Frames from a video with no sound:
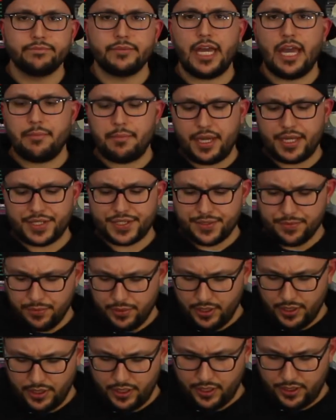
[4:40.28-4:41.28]
MX
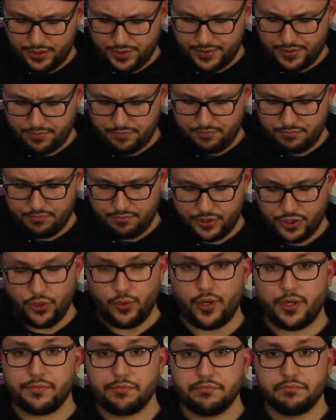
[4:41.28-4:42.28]
World
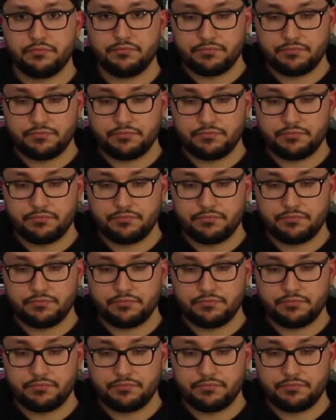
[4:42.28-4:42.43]
Tour.